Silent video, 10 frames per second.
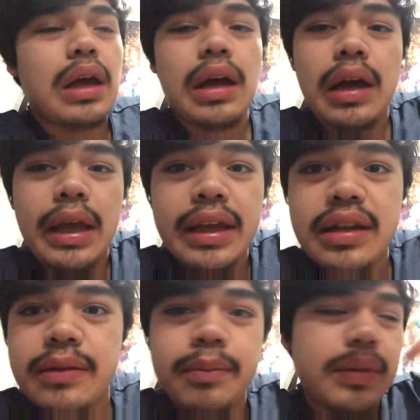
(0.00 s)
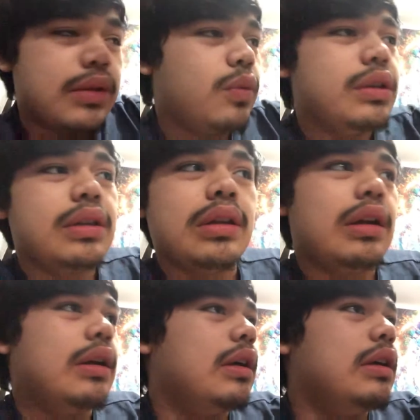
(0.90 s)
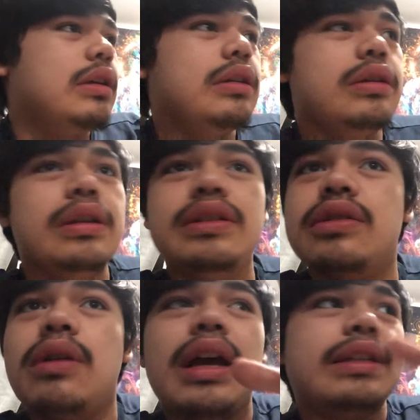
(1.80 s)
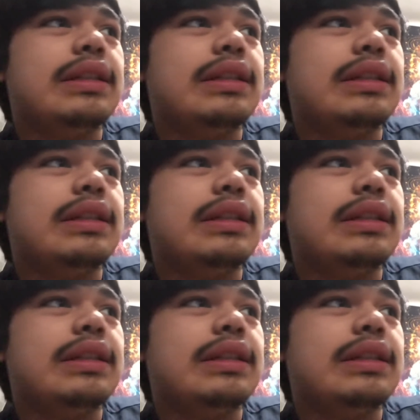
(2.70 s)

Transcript: hidden between these cracks,